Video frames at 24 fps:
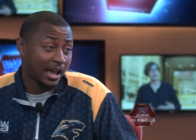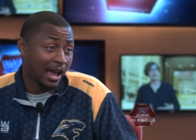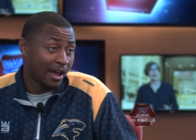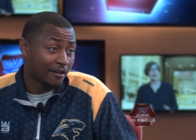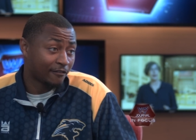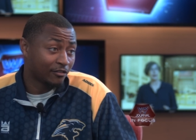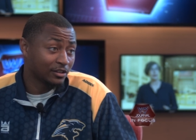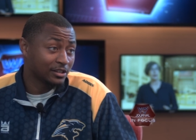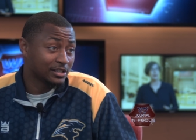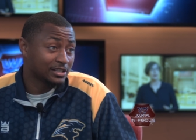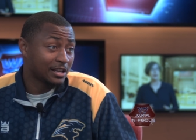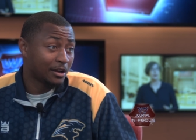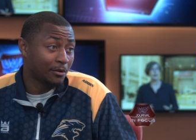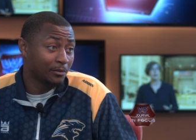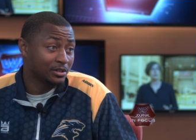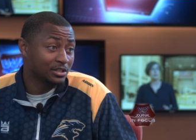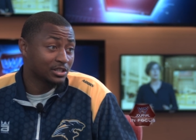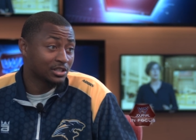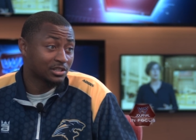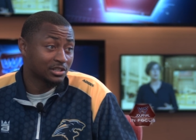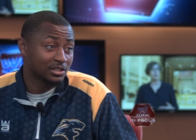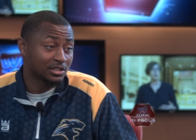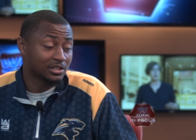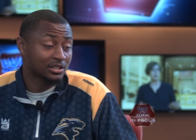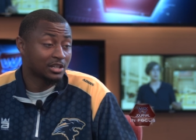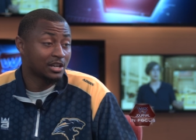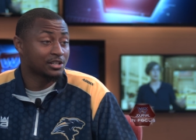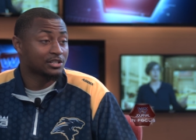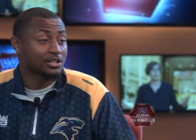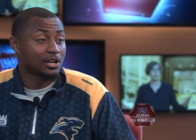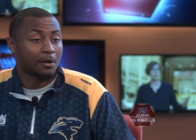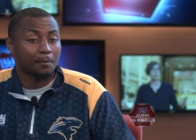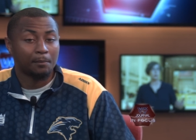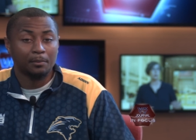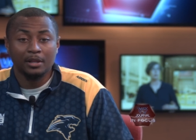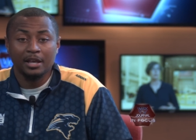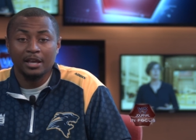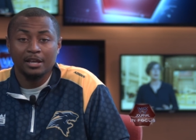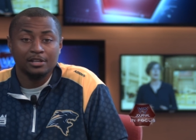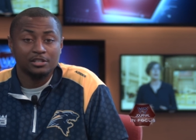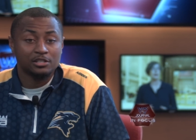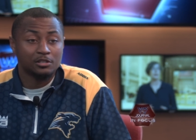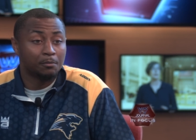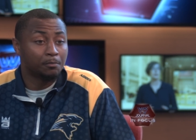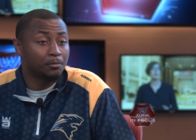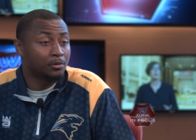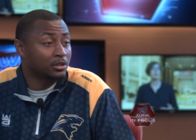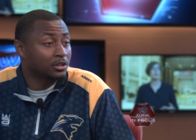athletes that we just discussed, our plan is
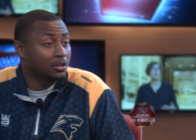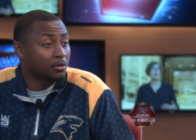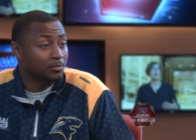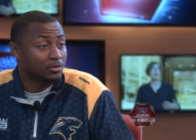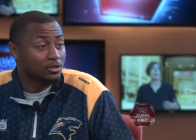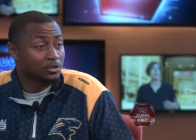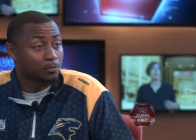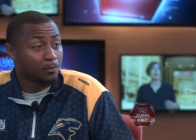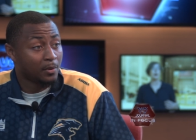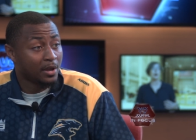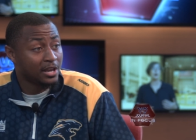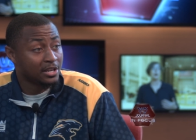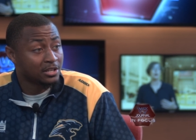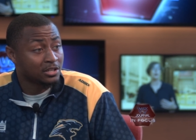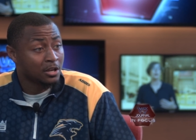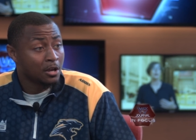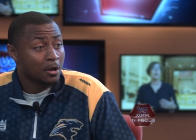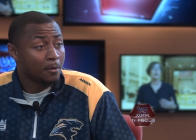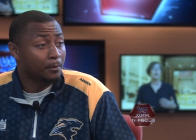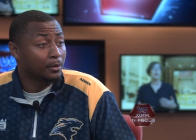to put them in space,